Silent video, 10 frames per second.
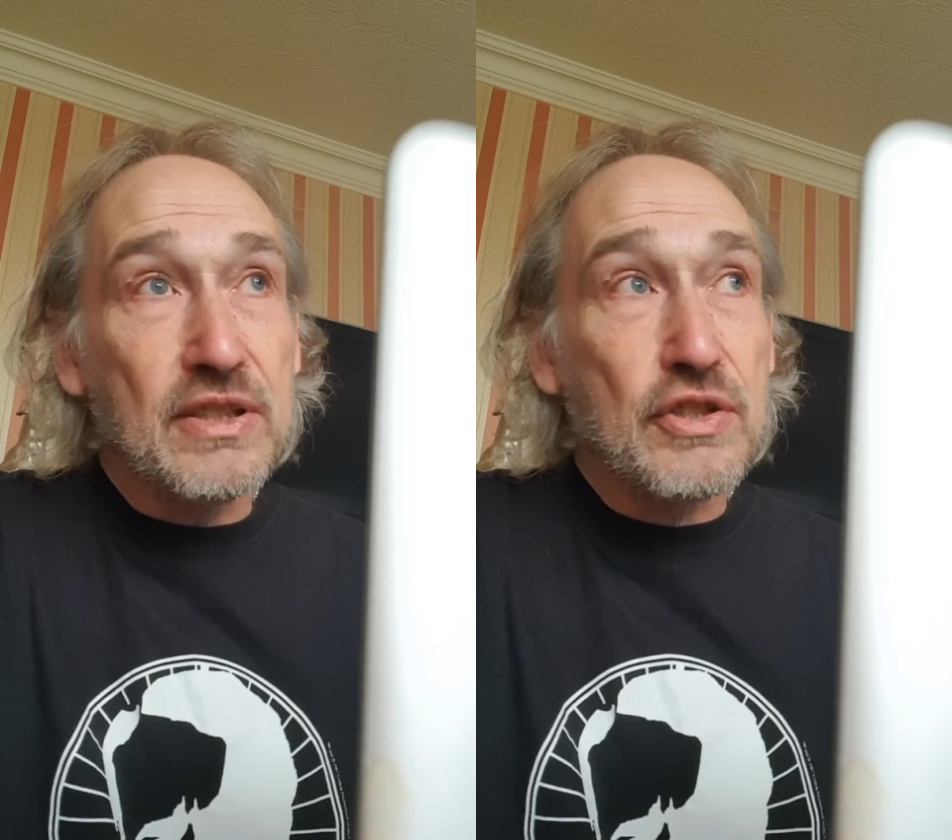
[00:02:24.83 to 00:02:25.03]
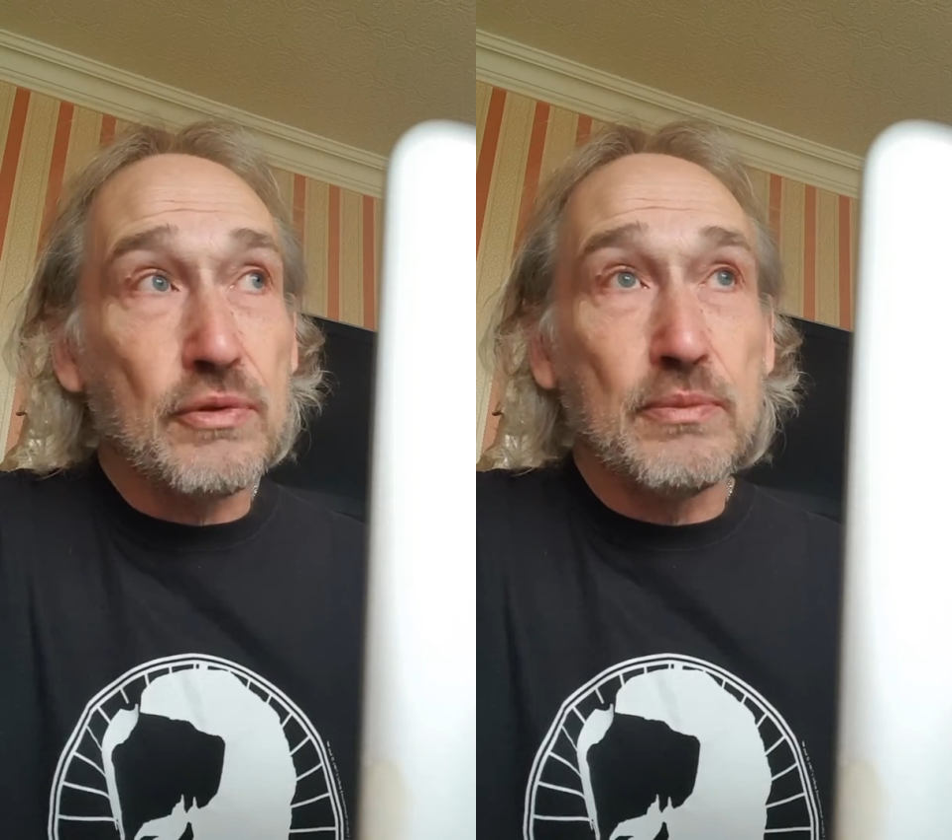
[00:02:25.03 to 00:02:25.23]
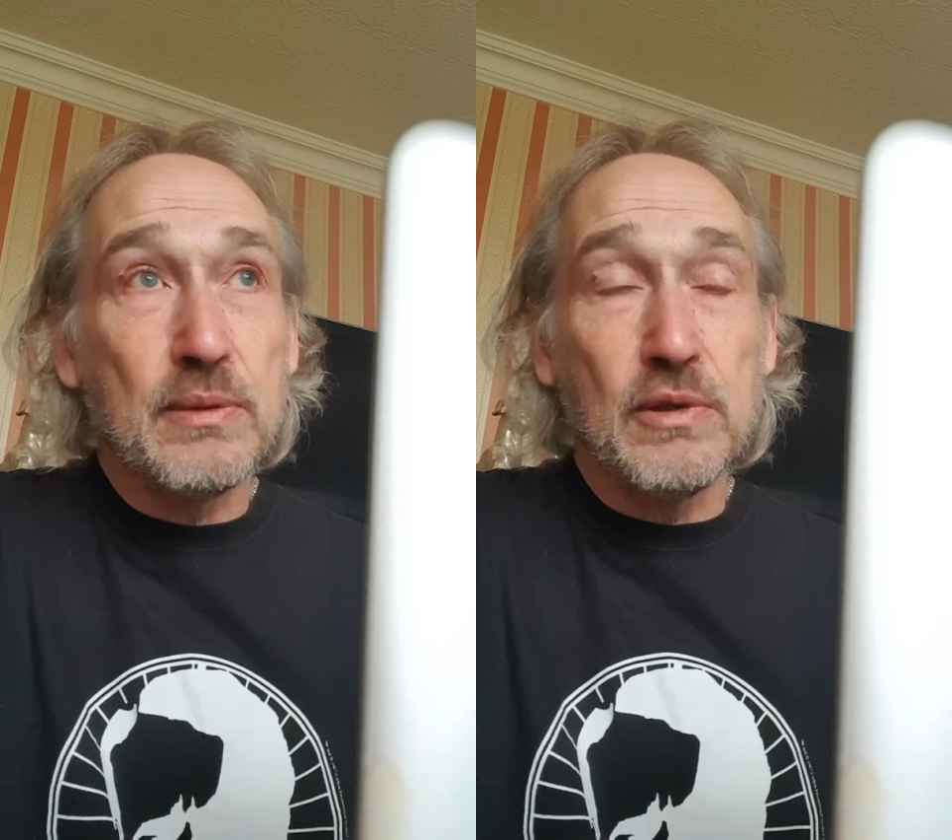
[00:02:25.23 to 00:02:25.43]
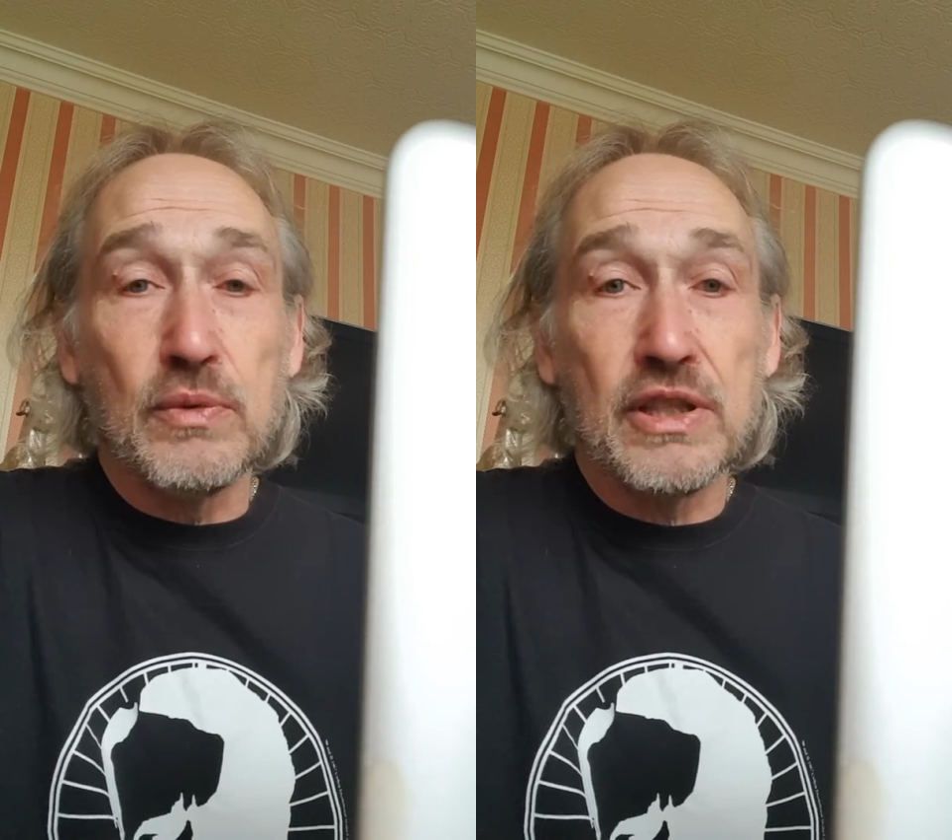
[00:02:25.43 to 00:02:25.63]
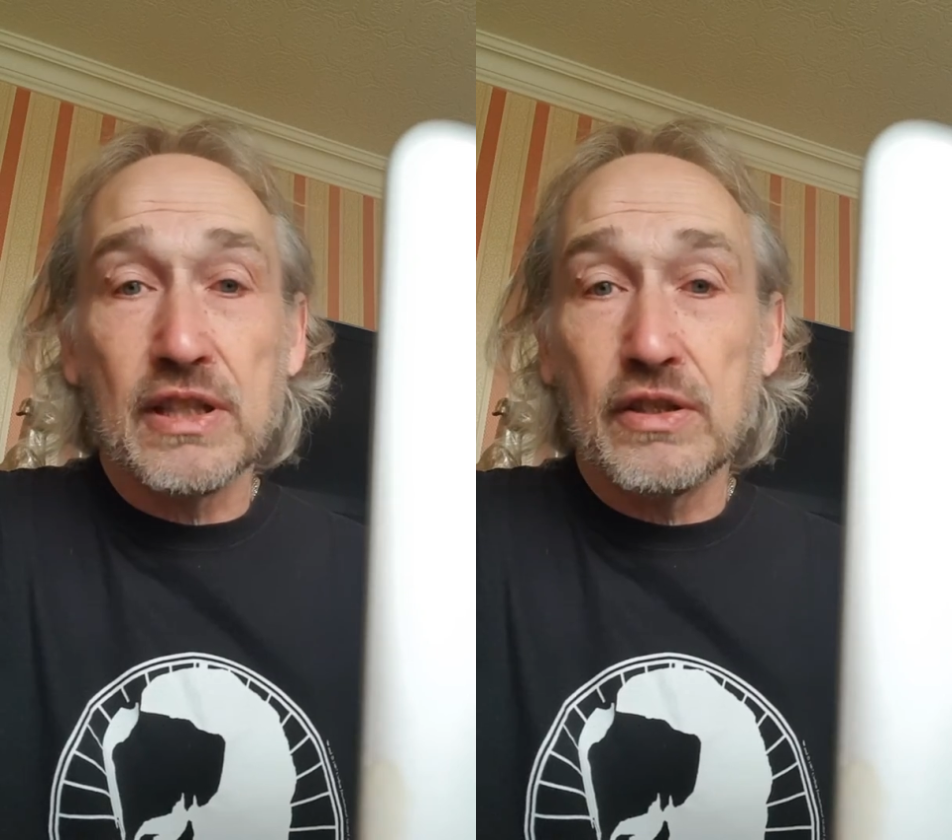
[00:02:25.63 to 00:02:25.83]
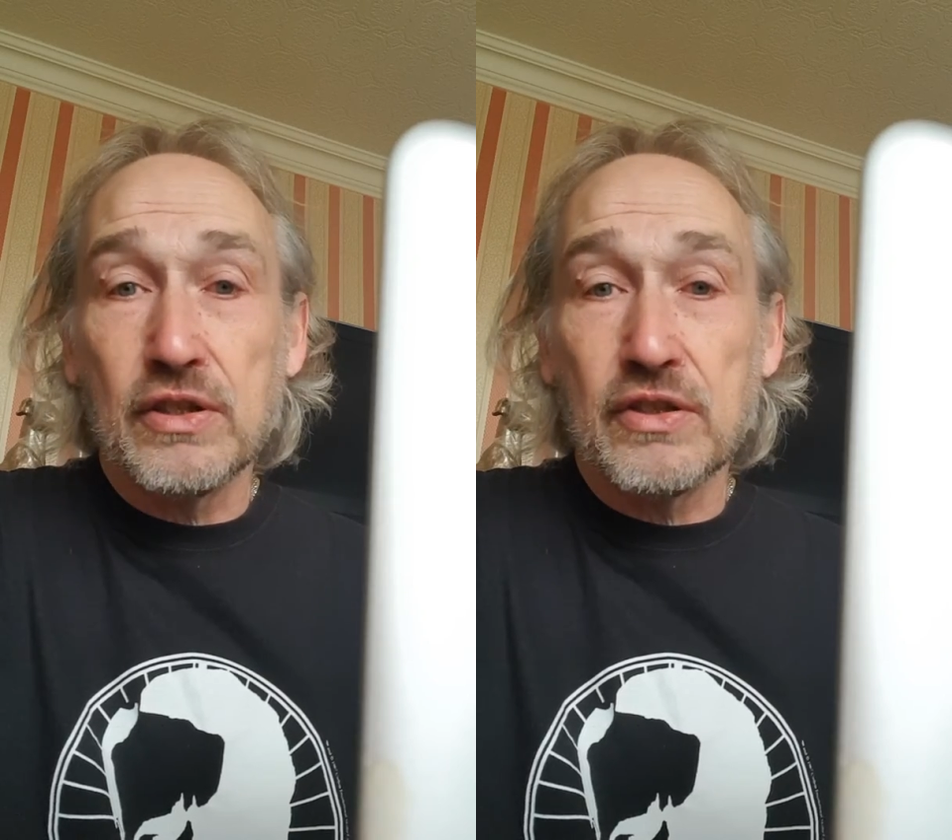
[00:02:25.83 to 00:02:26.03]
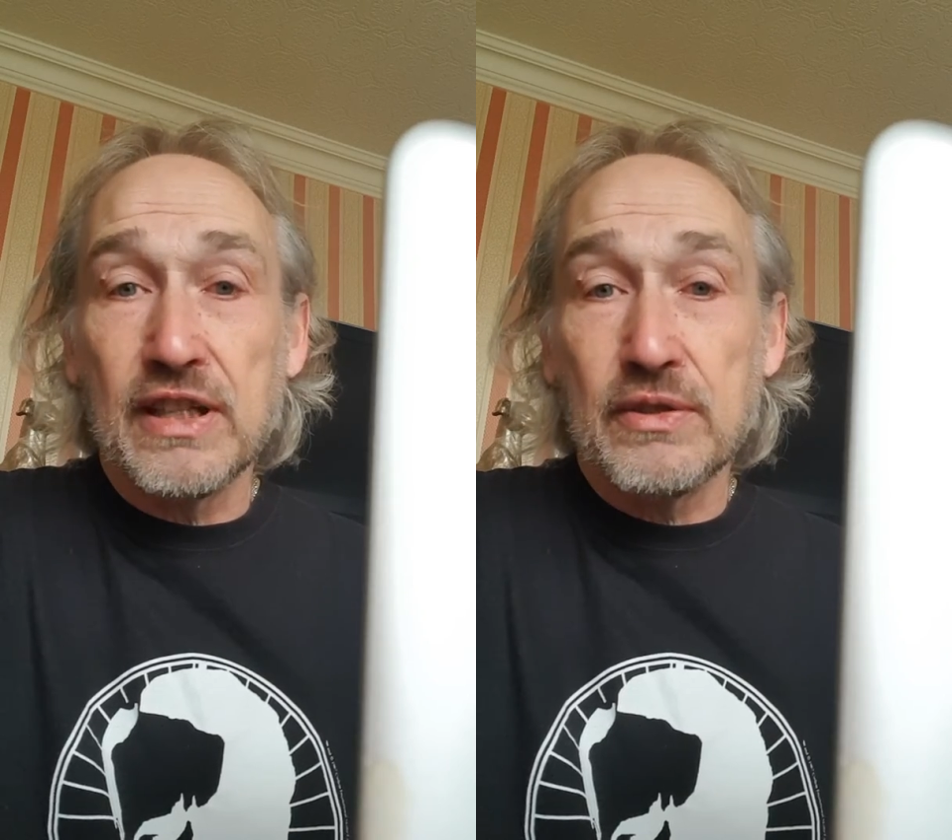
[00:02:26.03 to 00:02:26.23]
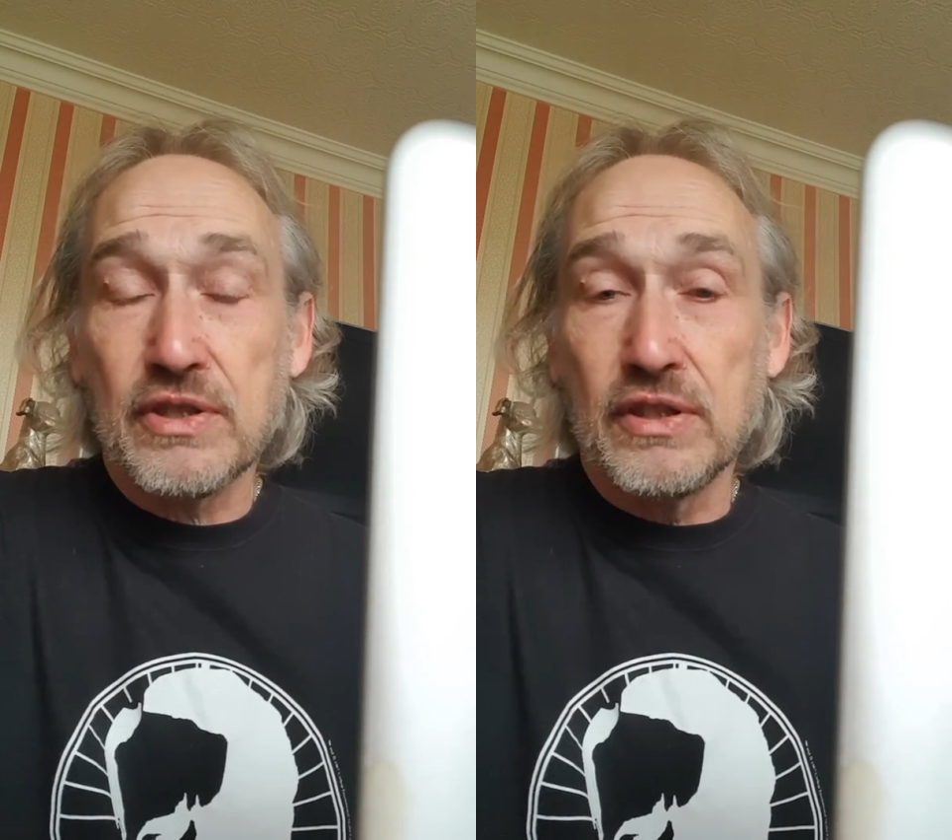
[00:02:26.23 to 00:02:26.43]
that some people are working longer
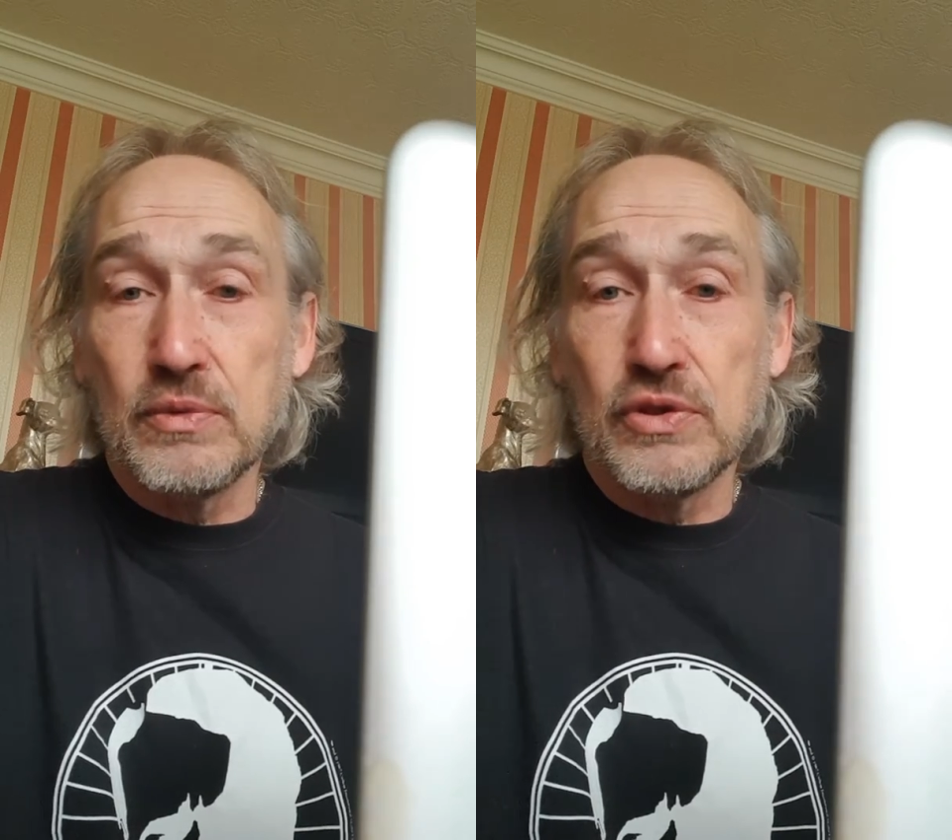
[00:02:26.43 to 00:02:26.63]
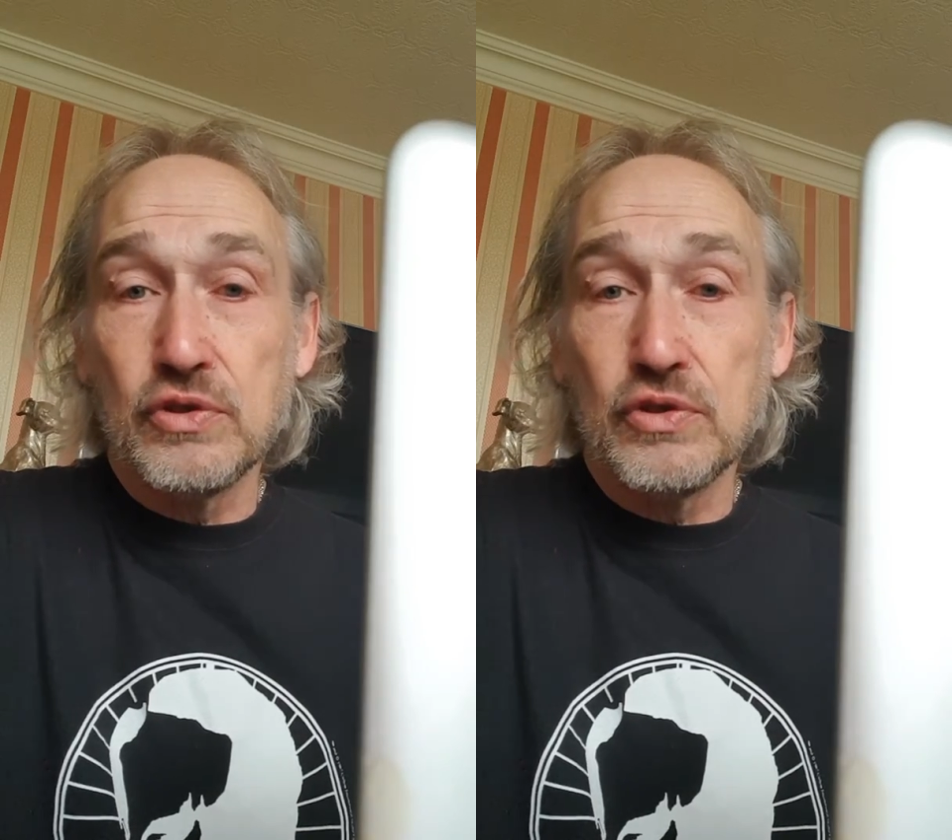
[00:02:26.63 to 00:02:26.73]
hours than they would